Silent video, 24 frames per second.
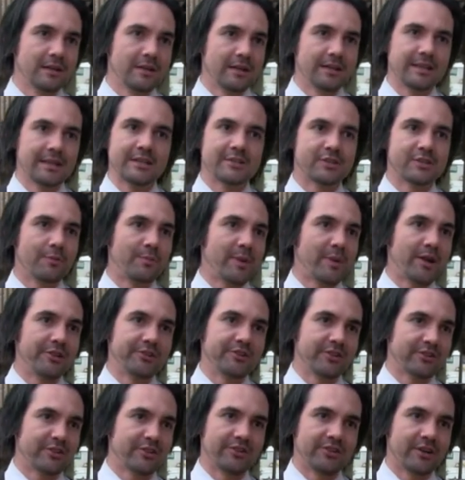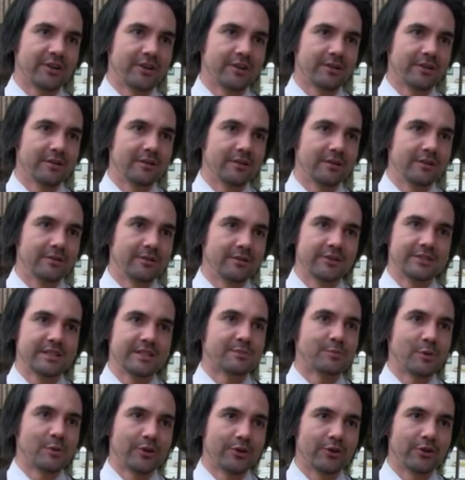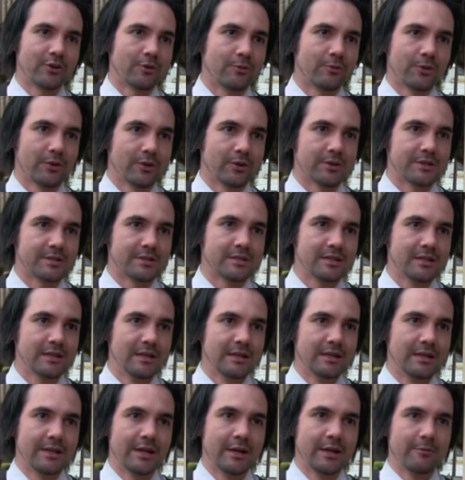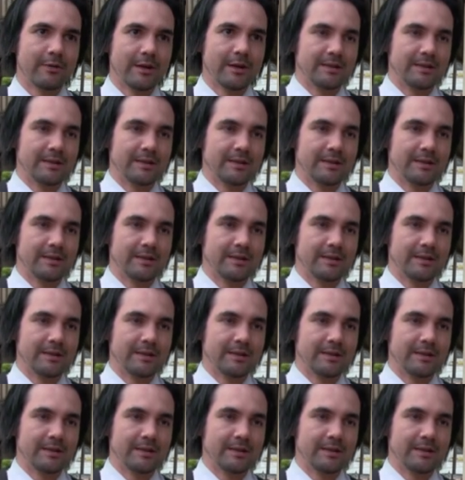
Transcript: and that's all politicians are. They're just political rules, you know.